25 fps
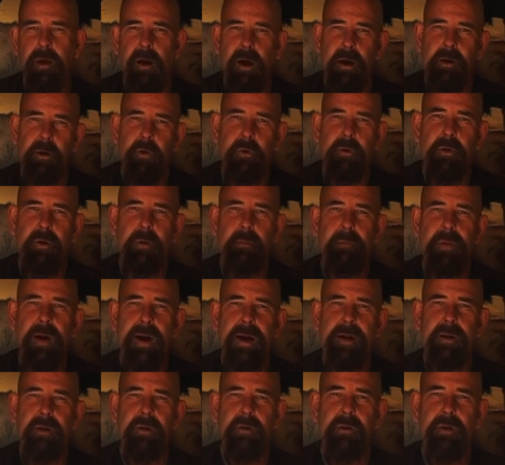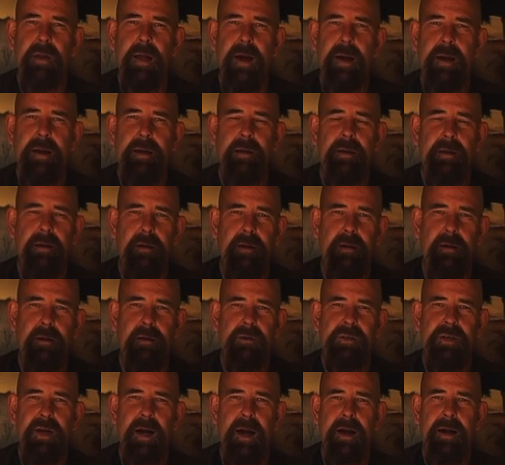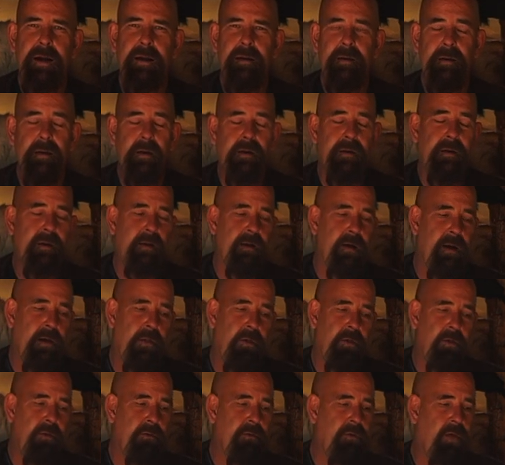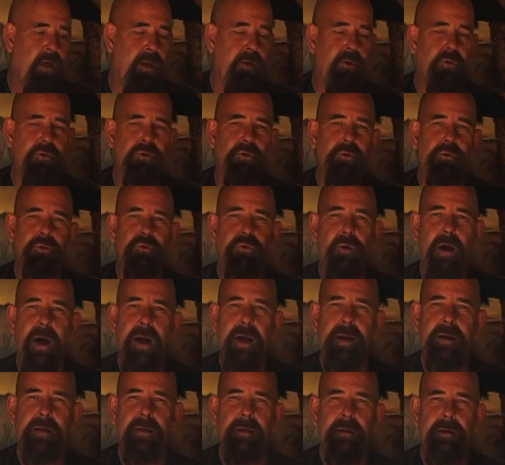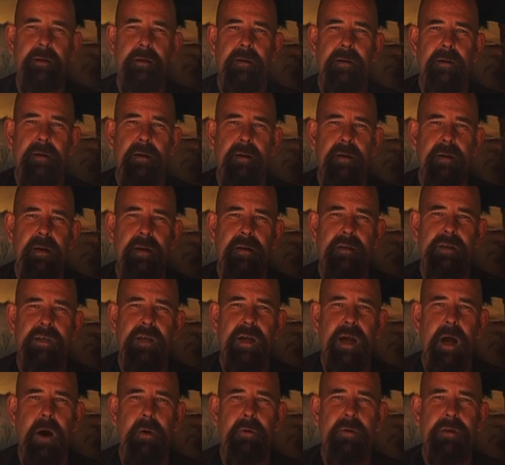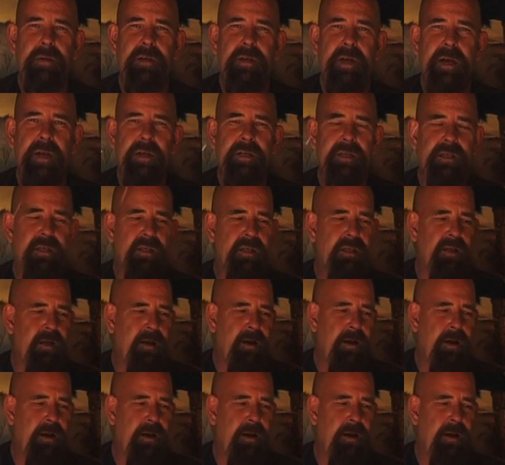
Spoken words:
I know you can buy it online, Chaga, and I think you should try it and see how it tastes.